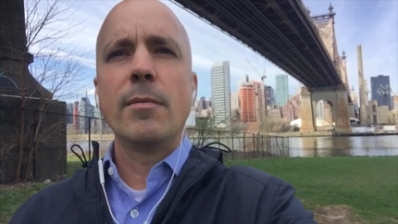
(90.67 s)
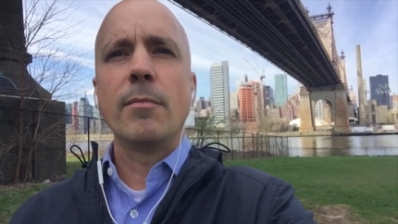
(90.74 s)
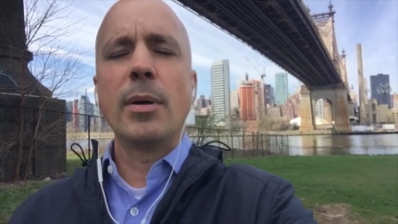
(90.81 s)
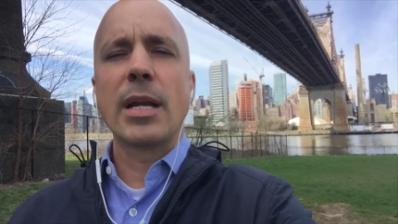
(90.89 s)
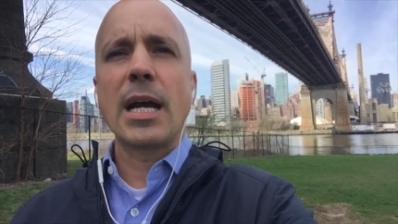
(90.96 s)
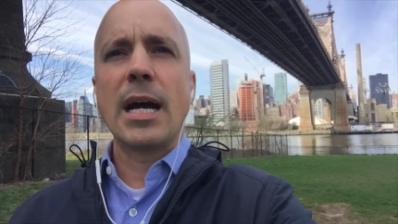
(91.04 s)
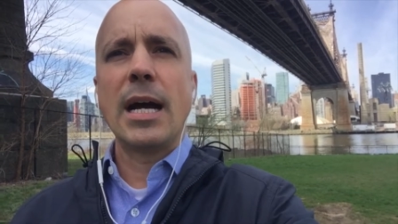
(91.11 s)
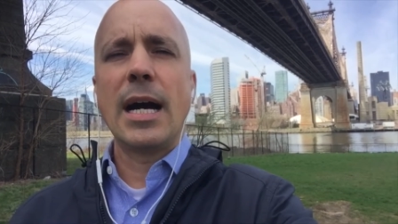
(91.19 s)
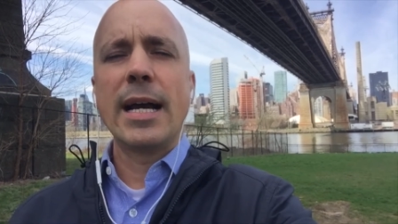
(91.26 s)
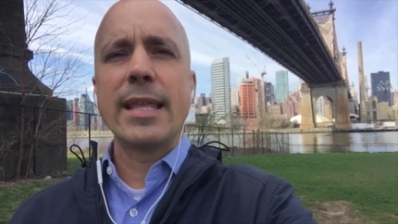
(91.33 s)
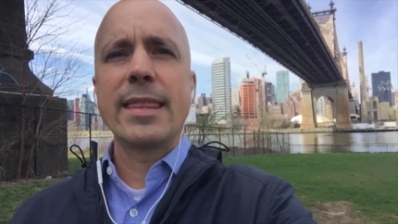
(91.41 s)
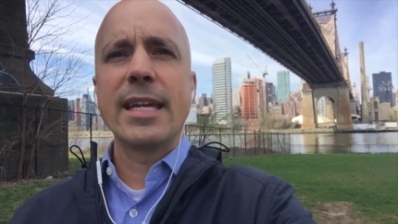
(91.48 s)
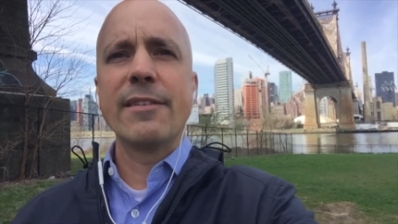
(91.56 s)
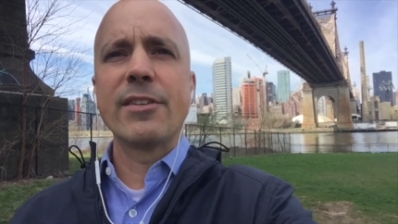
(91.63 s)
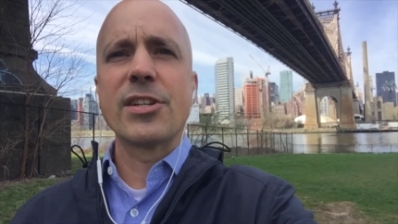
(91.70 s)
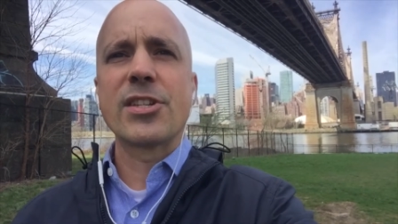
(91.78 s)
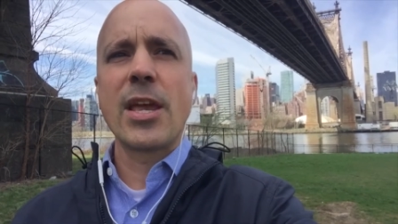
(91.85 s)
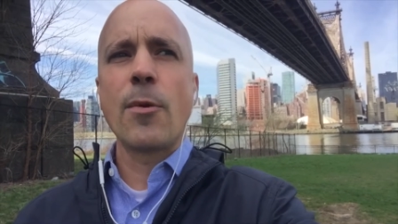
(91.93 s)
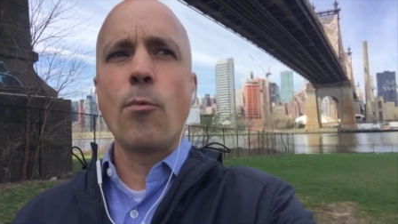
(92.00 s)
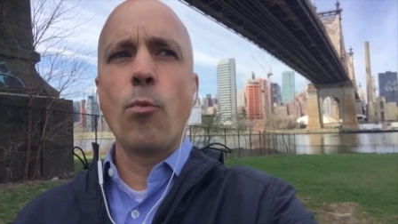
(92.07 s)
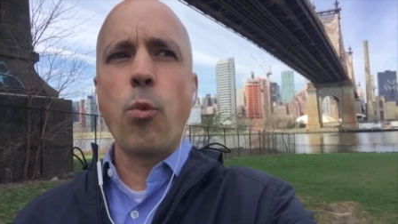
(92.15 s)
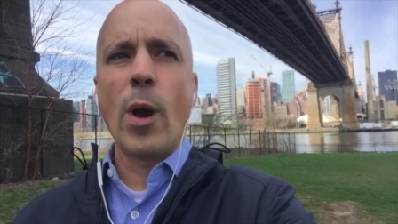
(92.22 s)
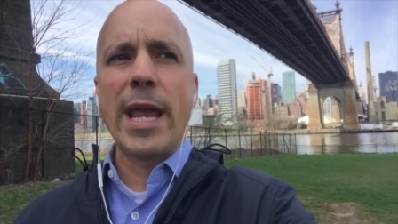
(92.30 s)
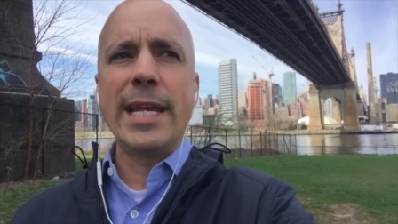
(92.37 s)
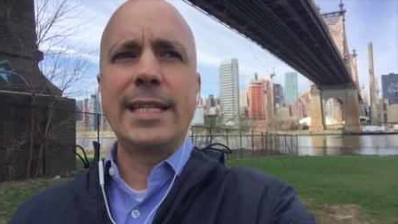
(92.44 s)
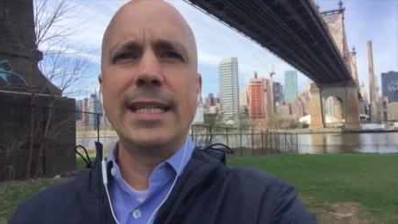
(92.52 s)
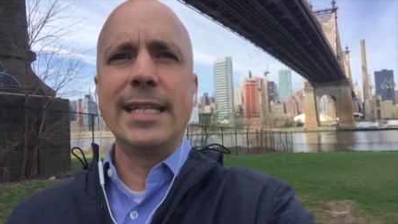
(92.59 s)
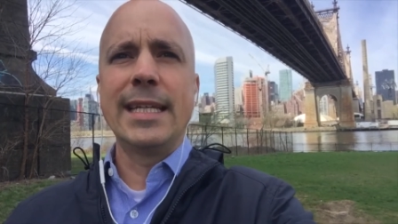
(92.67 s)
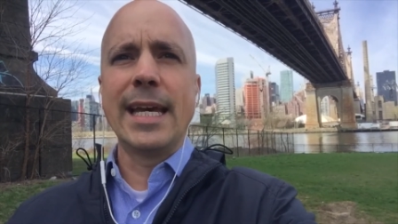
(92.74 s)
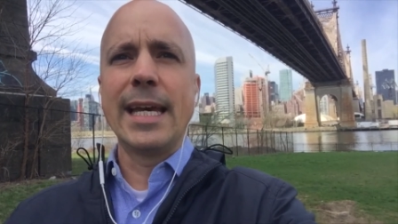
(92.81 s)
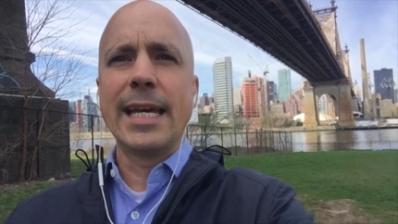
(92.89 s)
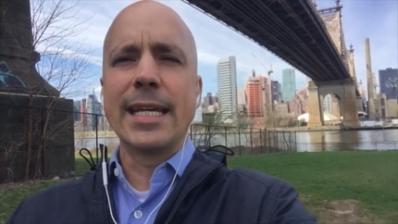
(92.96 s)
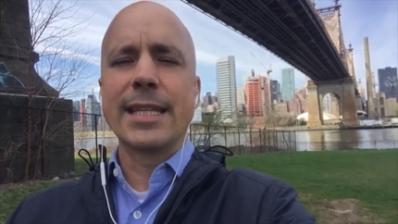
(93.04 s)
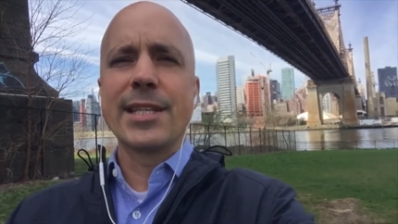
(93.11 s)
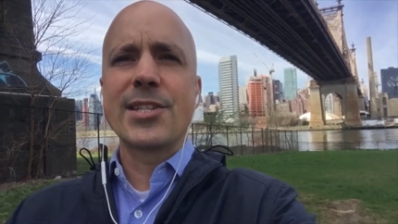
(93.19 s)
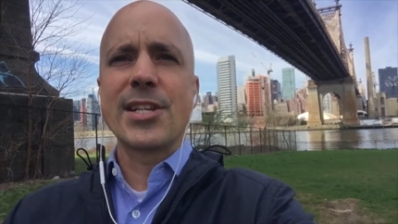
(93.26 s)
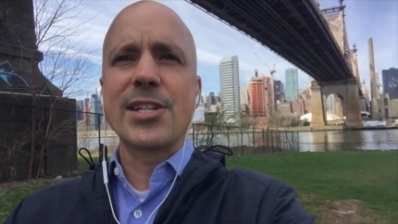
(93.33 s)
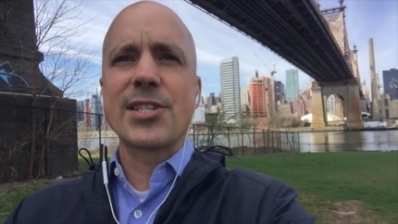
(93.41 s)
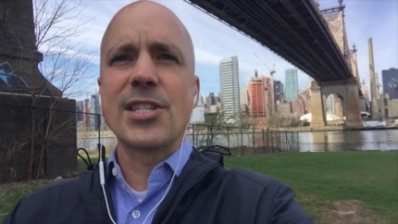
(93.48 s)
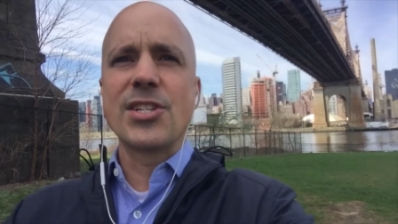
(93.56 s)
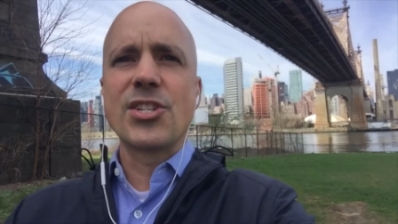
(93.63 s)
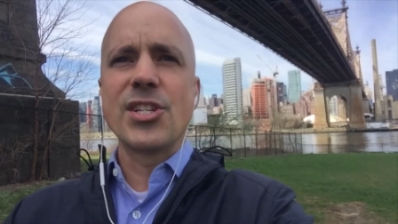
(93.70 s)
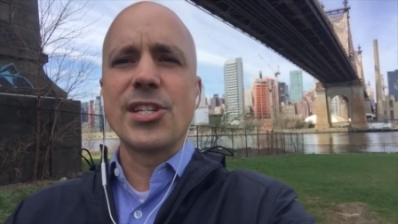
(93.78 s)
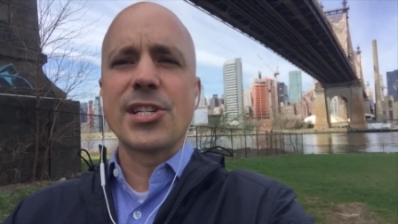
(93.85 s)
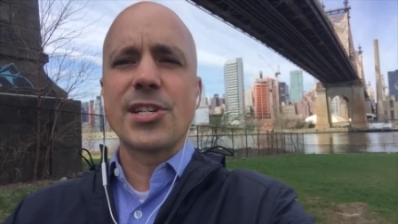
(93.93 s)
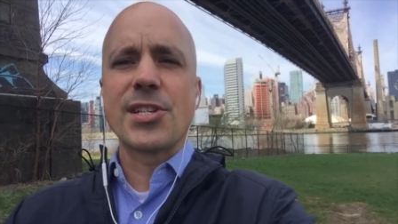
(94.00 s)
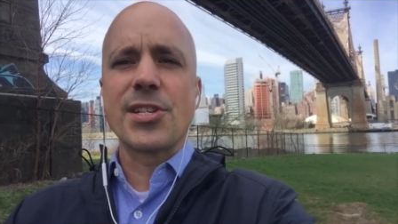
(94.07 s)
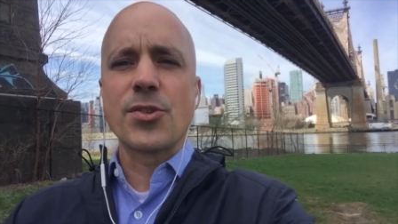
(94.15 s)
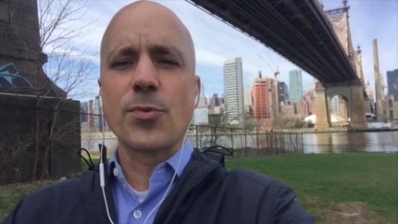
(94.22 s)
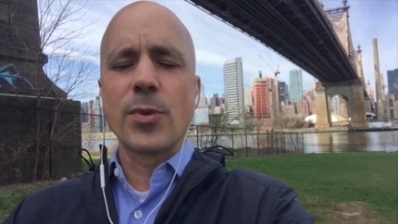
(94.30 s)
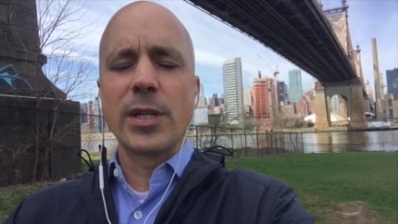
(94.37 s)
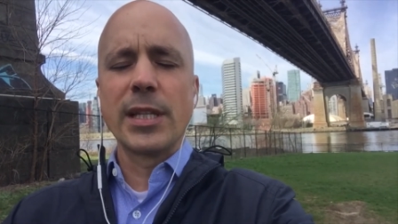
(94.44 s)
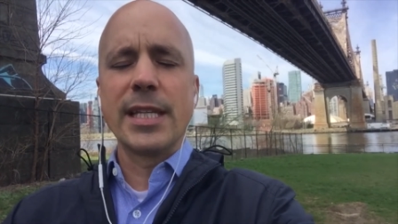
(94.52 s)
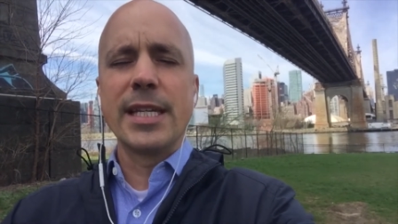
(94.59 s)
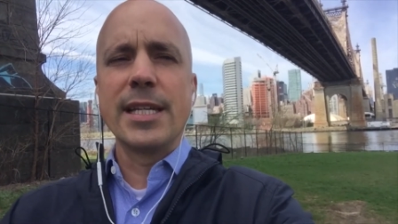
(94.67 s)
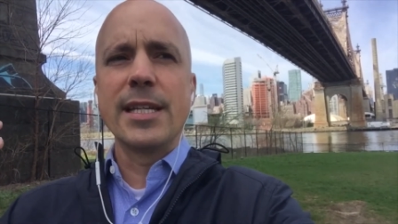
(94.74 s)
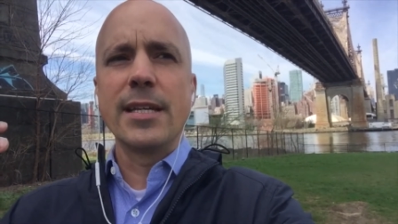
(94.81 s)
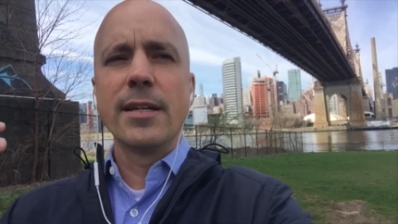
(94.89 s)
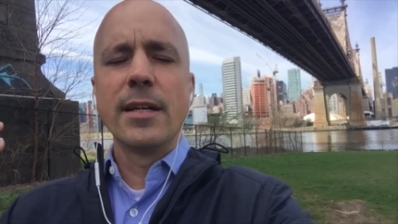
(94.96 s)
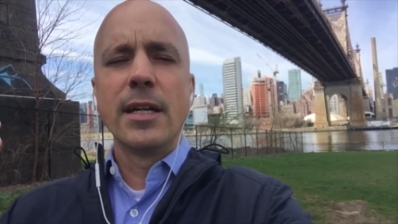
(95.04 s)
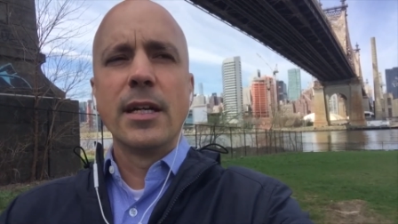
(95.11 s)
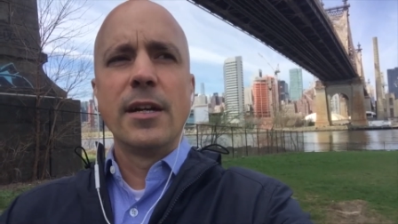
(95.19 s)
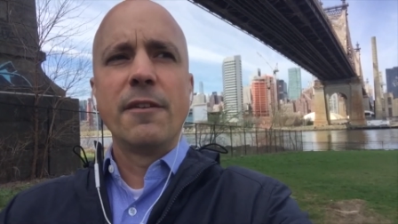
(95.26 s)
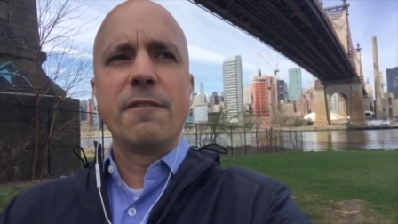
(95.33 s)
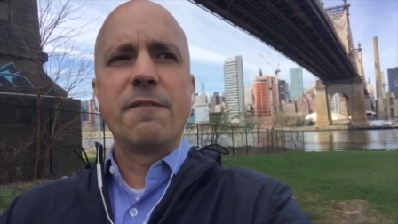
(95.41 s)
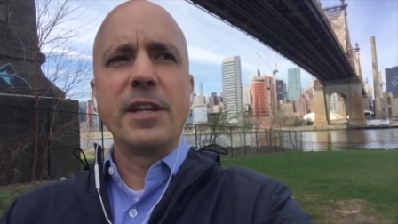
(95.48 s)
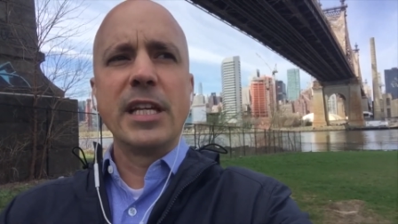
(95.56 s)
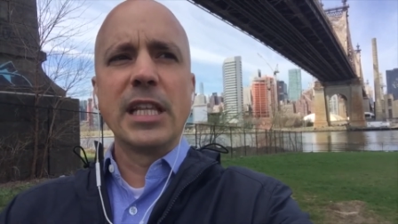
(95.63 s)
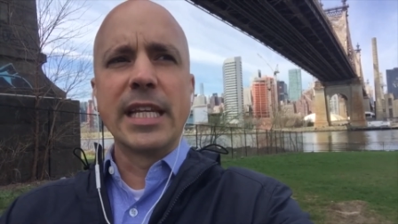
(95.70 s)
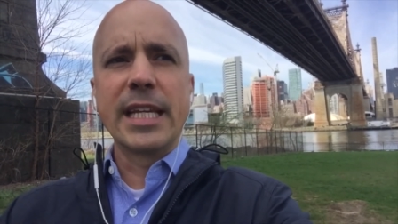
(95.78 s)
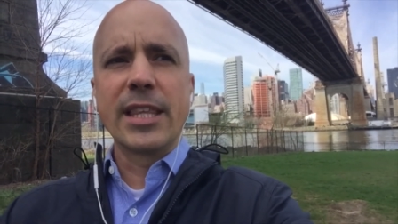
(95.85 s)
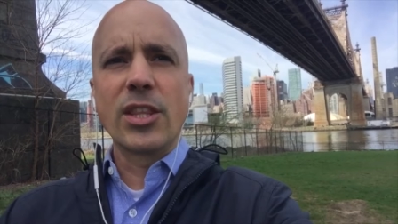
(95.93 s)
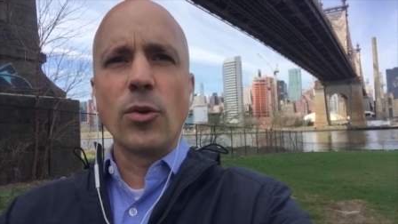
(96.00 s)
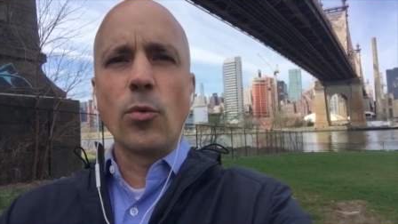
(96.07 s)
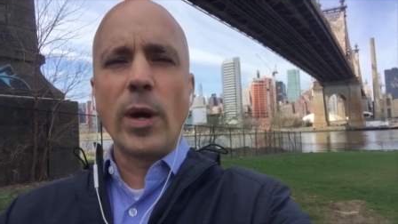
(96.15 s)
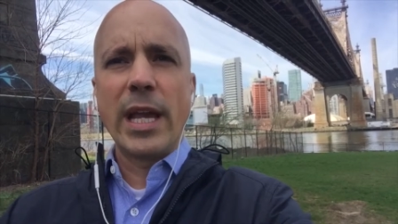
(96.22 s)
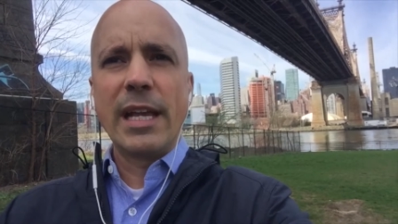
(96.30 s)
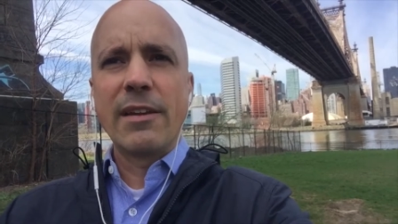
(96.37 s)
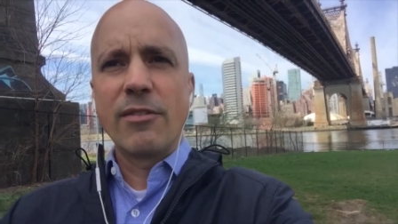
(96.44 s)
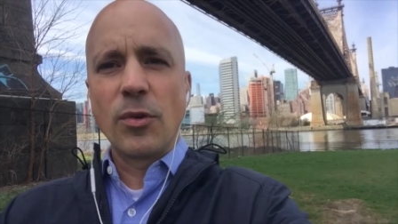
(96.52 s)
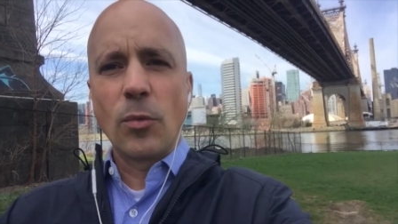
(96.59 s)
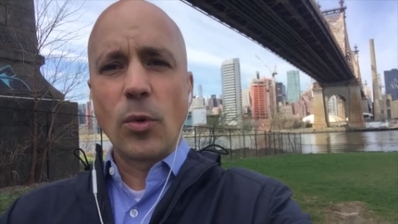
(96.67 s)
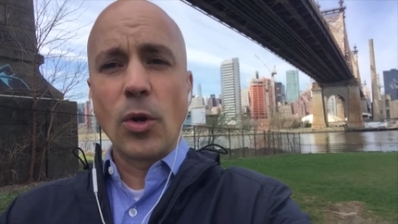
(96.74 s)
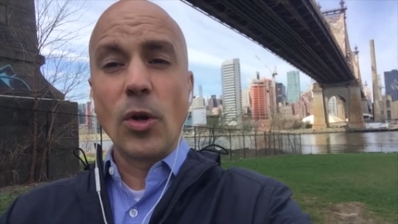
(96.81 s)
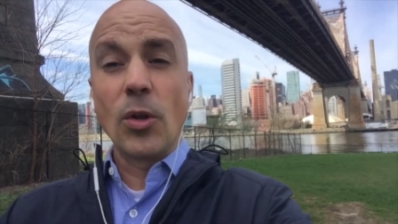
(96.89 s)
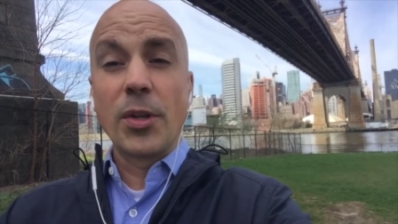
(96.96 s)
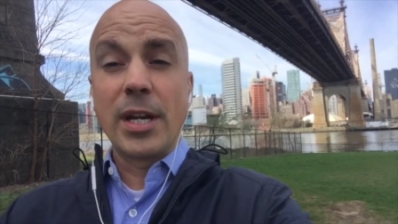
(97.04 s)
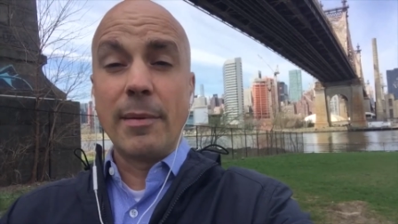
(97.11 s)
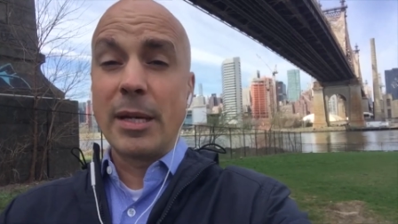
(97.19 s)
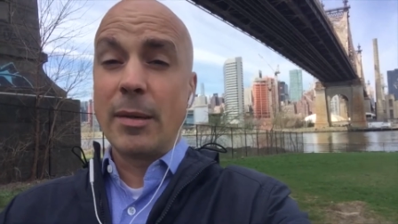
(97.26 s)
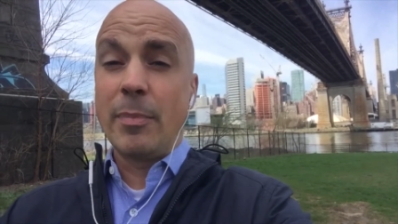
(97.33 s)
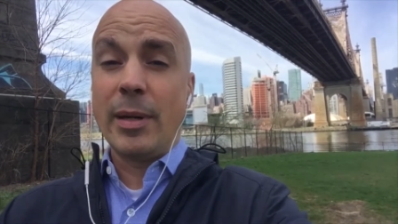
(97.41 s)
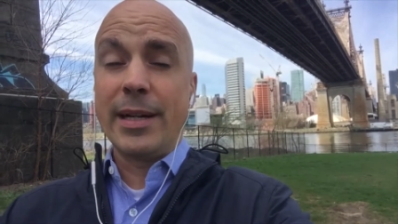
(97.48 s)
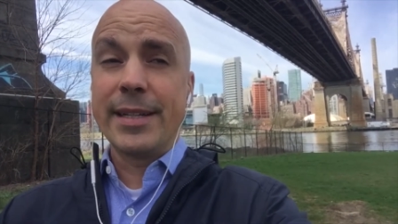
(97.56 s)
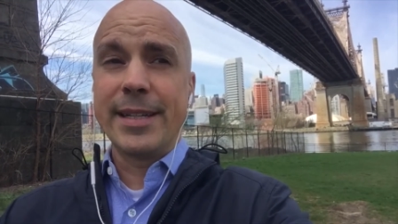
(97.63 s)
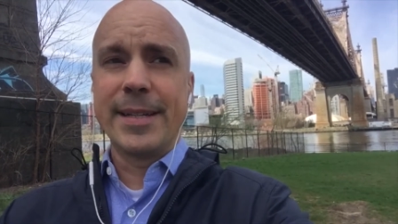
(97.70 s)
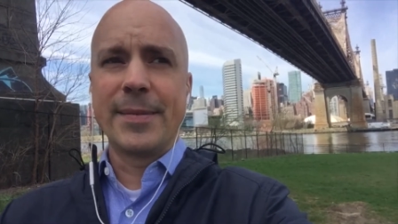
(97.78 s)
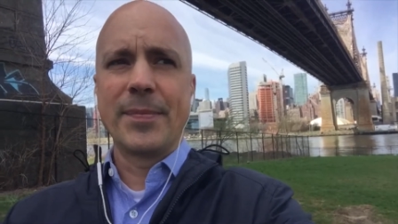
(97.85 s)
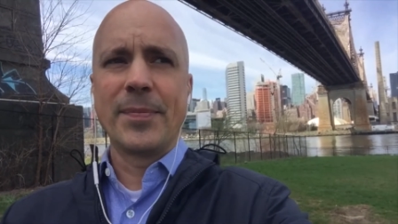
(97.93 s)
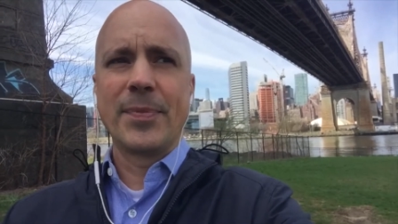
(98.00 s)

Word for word: But I, I think of it as a weighty day in the sense that Jesus is really feeling the weight of the world coming upon him.